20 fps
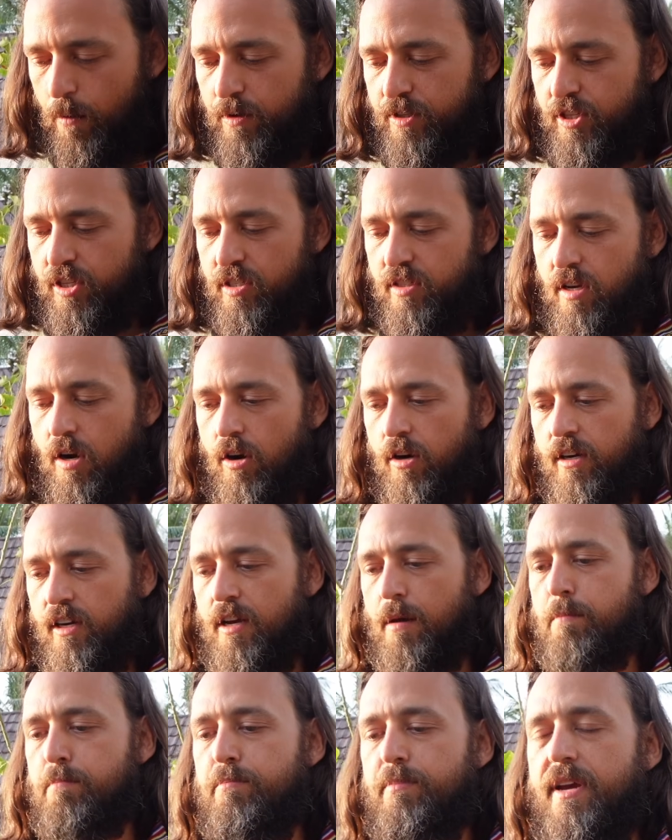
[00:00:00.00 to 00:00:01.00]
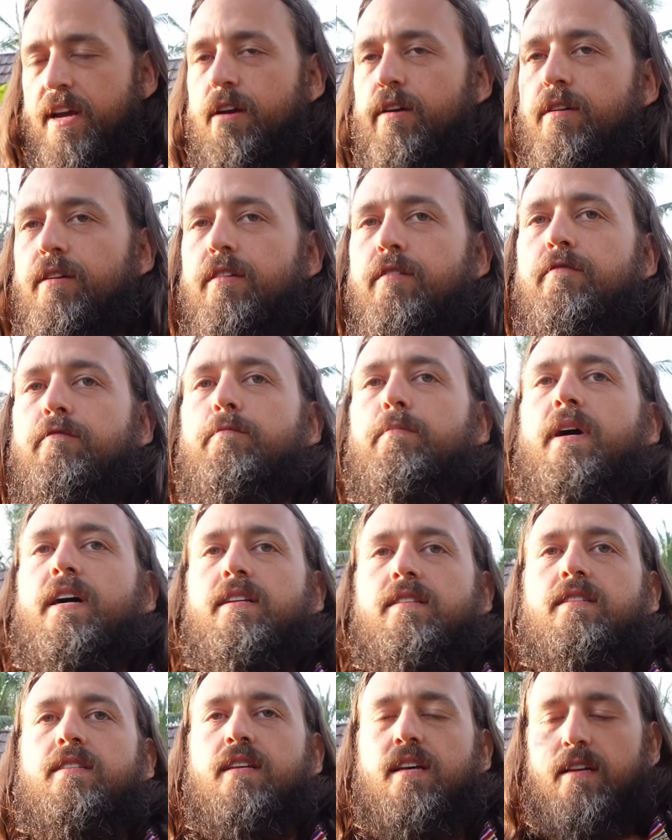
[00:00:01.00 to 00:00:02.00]
which is our comparative
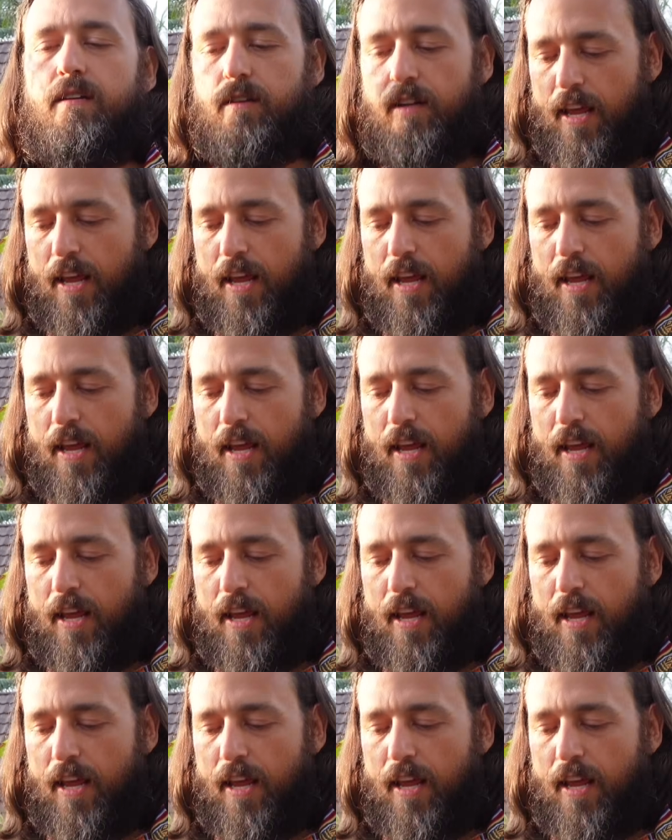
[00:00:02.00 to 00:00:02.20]
mindset.